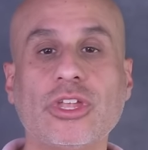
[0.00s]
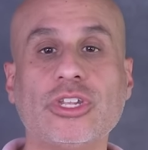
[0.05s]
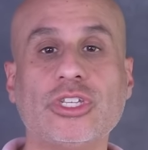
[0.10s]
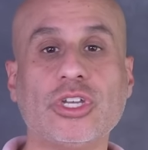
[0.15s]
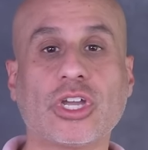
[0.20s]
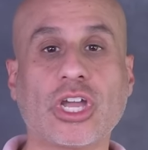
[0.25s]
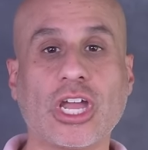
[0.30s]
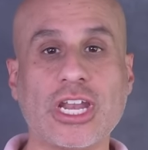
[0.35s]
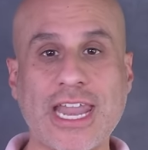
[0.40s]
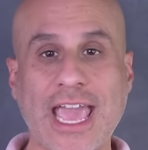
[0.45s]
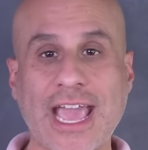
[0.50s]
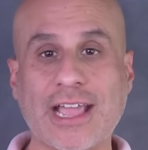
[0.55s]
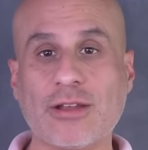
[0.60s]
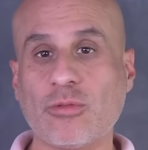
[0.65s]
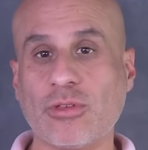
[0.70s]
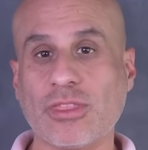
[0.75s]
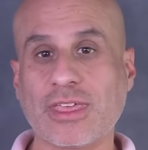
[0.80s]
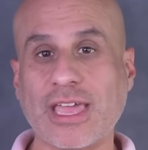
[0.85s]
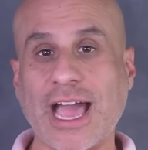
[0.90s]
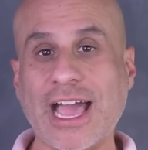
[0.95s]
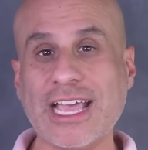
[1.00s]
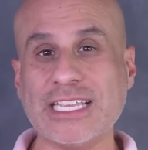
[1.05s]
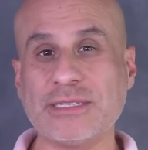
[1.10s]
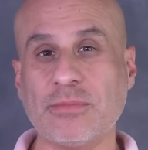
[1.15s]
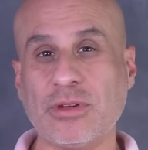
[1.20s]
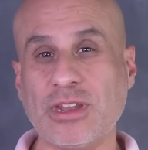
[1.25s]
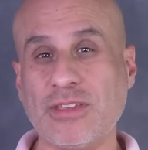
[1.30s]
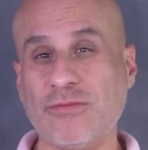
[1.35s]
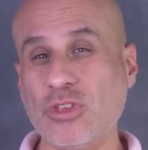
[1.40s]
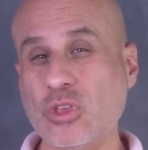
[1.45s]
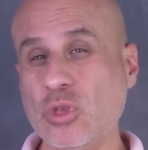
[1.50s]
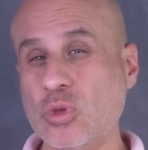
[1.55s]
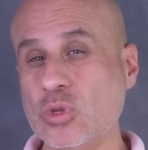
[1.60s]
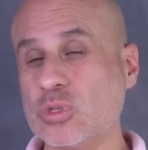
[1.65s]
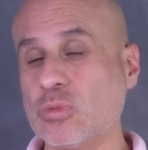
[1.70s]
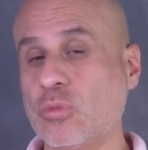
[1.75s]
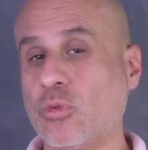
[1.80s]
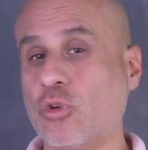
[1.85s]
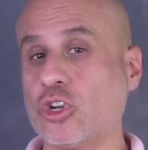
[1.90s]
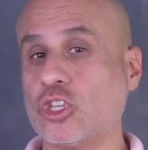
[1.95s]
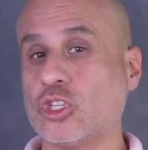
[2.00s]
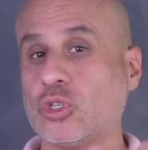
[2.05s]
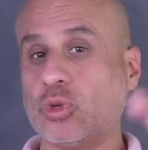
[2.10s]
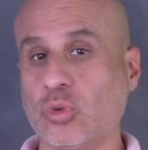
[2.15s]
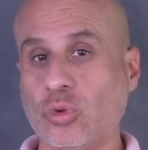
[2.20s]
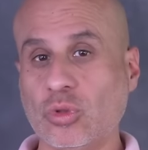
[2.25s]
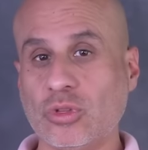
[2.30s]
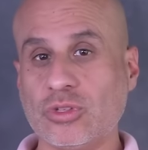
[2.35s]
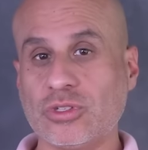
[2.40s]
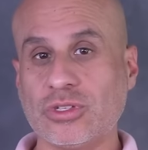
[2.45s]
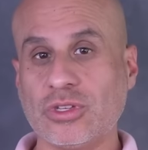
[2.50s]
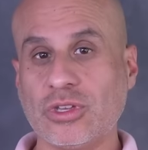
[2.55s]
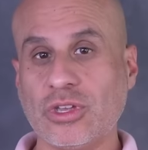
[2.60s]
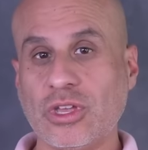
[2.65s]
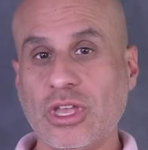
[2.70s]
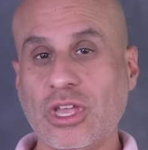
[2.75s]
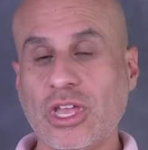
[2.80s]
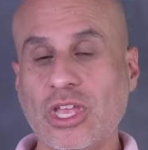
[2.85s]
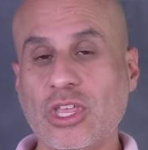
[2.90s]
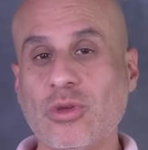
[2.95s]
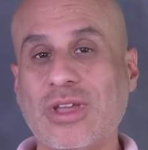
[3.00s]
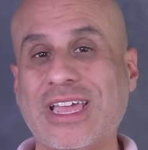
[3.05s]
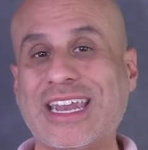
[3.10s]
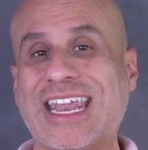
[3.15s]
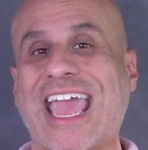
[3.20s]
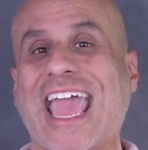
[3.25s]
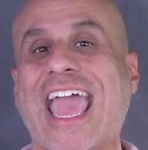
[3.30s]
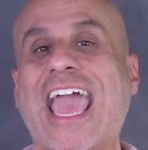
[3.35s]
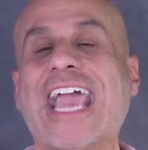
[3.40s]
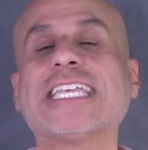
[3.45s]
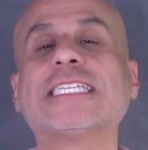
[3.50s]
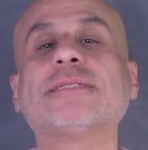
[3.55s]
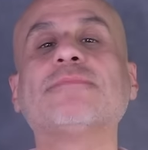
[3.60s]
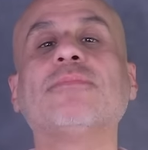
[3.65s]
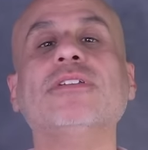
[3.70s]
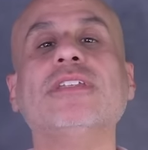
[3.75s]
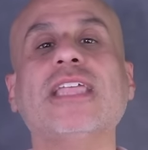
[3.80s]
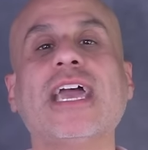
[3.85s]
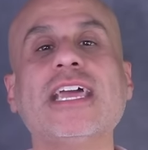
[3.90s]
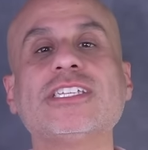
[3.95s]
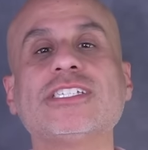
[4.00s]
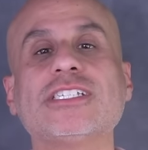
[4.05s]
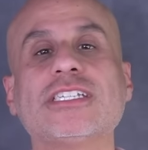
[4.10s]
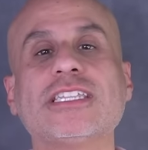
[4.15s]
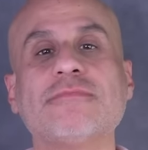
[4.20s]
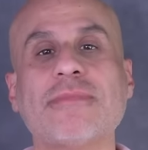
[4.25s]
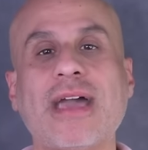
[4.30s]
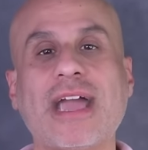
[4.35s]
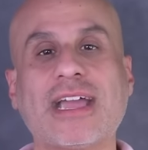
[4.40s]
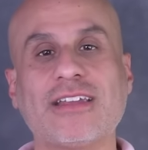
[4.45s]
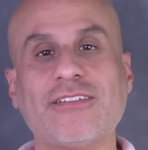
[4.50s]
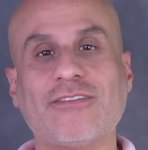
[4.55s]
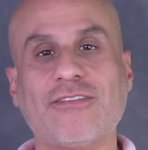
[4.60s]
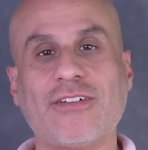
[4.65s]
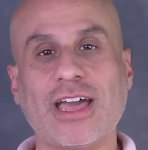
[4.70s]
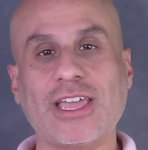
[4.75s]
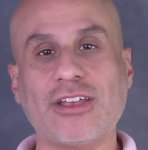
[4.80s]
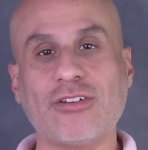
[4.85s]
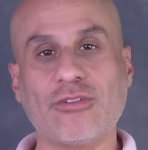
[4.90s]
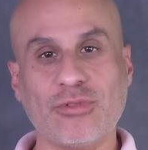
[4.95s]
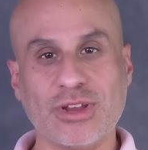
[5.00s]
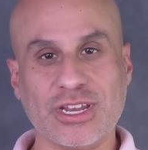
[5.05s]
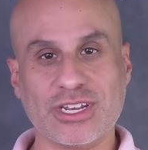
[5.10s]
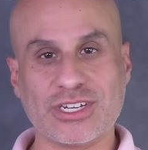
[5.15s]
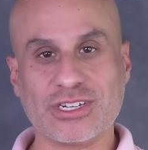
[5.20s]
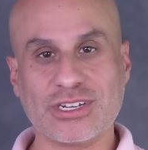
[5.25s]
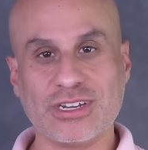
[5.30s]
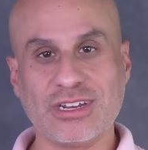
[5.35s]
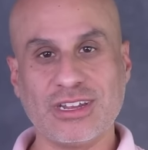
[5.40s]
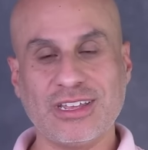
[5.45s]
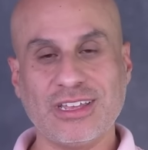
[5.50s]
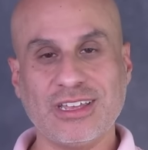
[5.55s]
to connect with guys, but if you use more tools, you can exponentially magnify your reach.